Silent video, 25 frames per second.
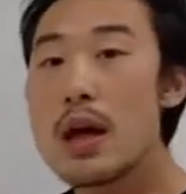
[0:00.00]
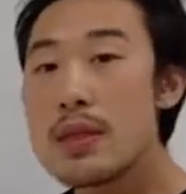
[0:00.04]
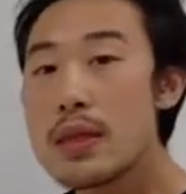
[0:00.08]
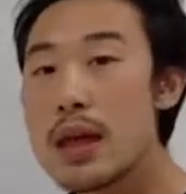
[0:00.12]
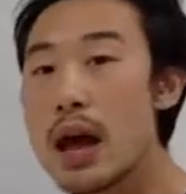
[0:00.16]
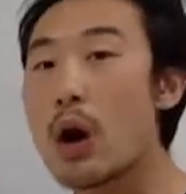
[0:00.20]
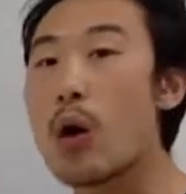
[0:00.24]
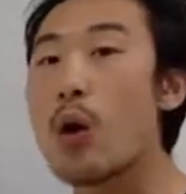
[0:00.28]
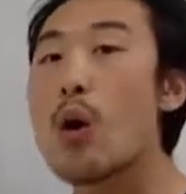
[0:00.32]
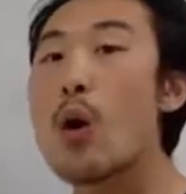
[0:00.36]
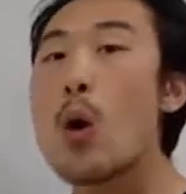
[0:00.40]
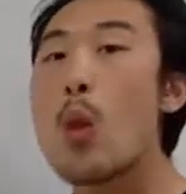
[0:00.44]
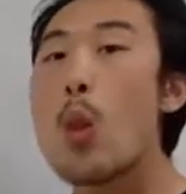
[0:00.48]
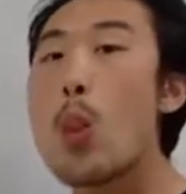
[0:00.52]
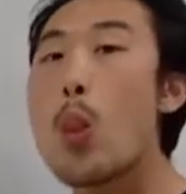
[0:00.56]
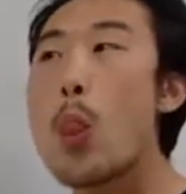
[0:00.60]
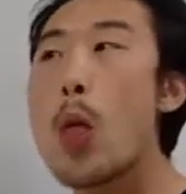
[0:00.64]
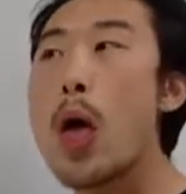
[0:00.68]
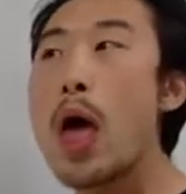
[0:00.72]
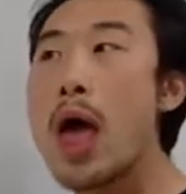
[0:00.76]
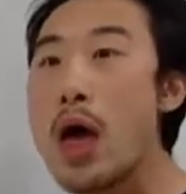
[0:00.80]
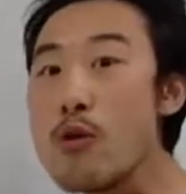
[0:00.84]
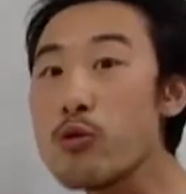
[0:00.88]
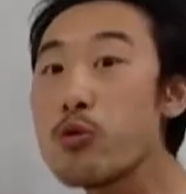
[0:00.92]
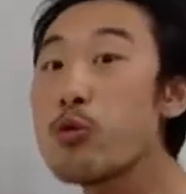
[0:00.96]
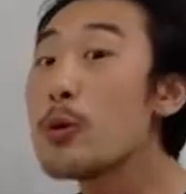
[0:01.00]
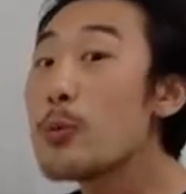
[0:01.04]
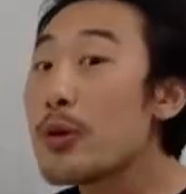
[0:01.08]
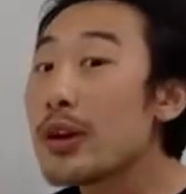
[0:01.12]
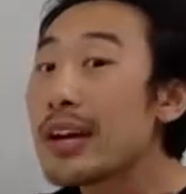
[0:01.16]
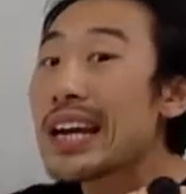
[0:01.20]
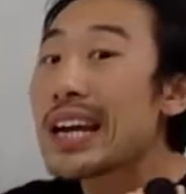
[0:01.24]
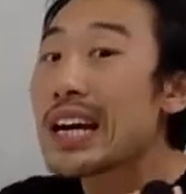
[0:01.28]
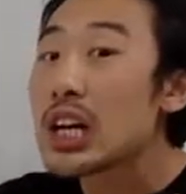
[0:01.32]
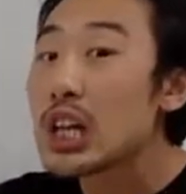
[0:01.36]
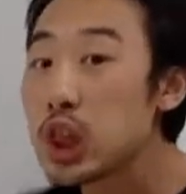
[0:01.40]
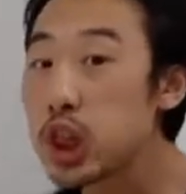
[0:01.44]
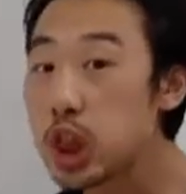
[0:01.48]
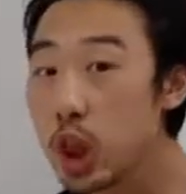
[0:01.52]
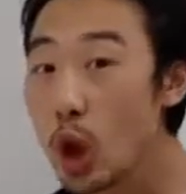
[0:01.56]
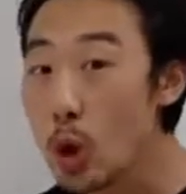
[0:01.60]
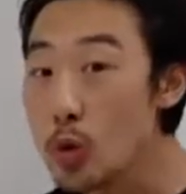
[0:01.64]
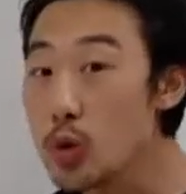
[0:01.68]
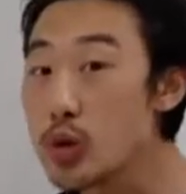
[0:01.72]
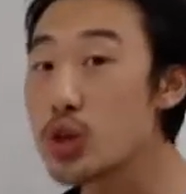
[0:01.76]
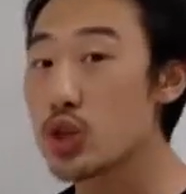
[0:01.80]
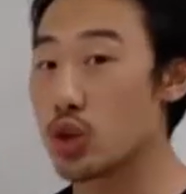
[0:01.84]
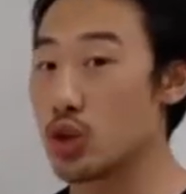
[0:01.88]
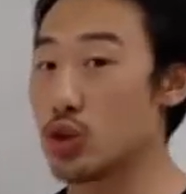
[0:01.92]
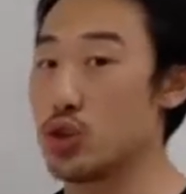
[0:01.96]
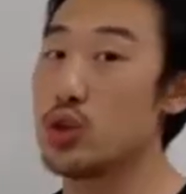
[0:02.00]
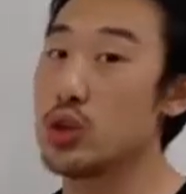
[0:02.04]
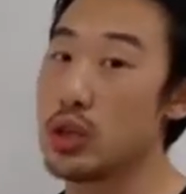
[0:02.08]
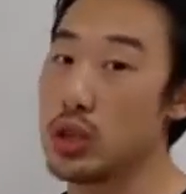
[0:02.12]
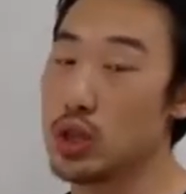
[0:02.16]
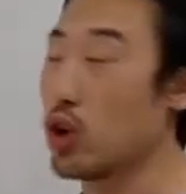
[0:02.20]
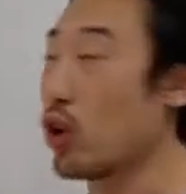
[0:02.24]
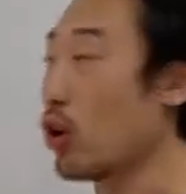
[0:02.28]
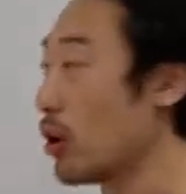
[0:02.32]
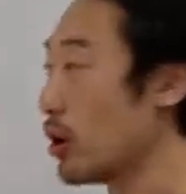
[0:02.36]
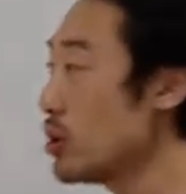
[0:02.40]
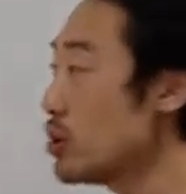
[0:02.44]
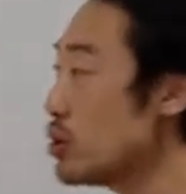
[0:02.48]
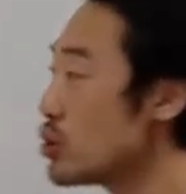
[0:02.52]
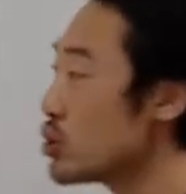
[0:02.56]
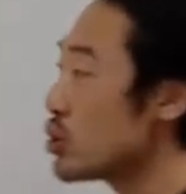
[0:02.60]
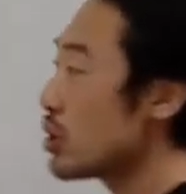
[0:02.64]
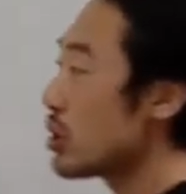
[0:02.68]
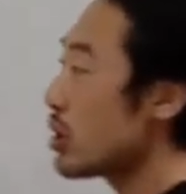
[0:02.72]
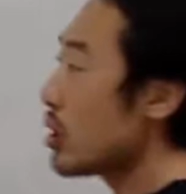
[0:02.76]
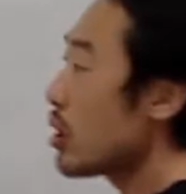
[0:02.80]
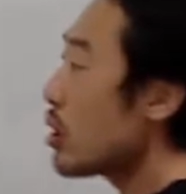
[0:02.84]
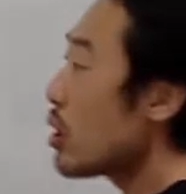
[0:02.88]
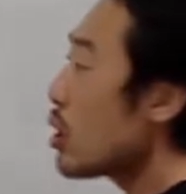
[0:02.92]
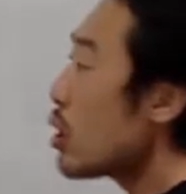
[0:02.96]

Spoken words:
Now, if we bring it closer to the charge,